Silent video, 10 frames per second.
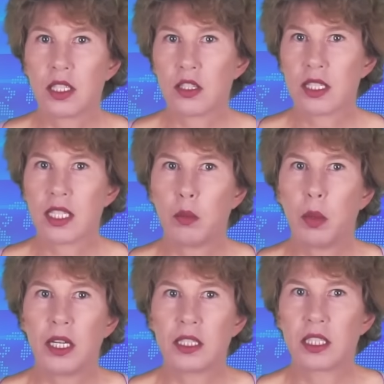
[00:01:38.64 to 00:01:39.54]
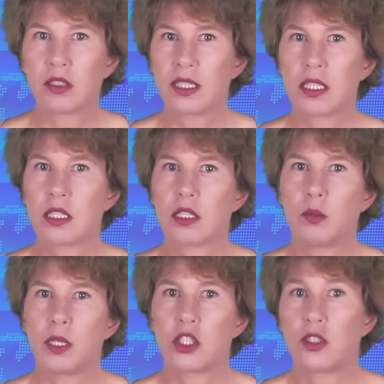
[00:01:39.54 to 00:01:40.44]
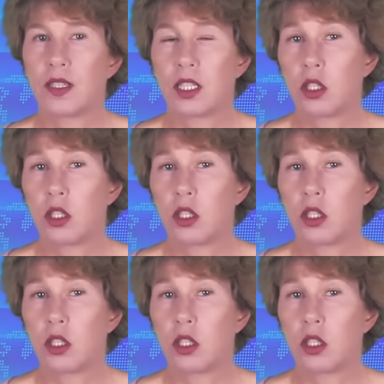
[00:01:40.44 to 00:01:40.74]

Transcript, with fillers: interesting part here isn't so much the